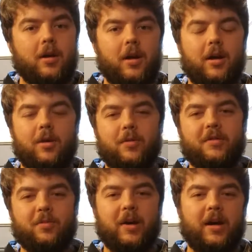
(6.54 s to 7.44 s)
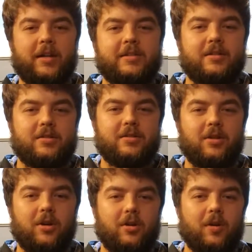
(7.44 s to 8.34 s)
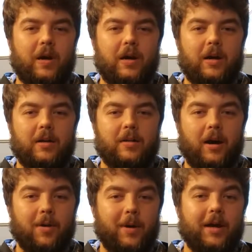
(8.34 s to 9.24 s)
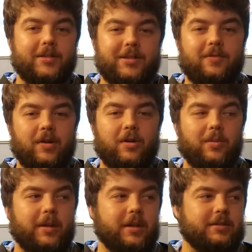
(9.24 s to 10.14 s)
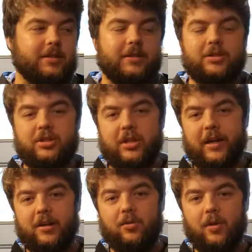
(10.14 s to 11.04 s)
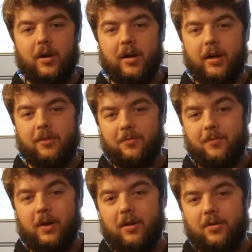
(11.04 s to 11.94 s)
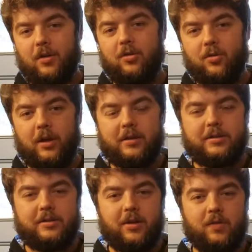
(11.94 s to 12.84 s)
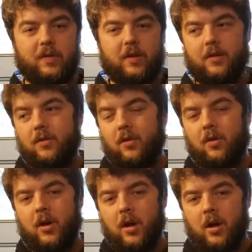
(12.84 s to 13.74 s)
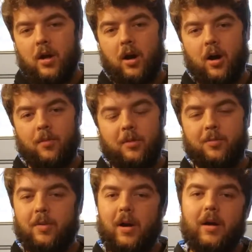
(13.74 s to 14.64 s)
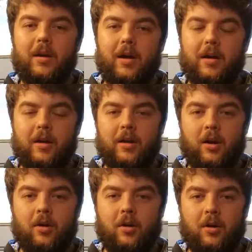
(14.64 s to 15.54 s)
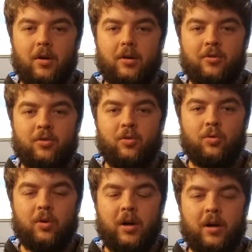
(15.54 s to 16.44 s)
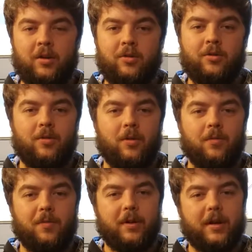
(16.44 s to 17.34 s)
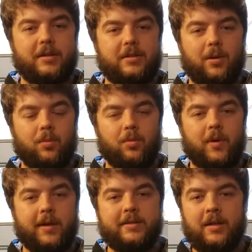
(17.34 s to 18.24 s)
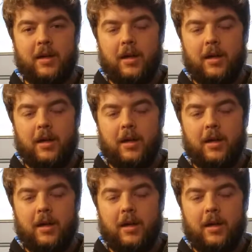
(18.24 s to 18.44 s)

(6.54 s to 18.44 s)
Hey, what's up, guys? So, I'm actually filming this in January 5th, 2017. So, it's probably not going to go on to YouTube for the next couple weeks.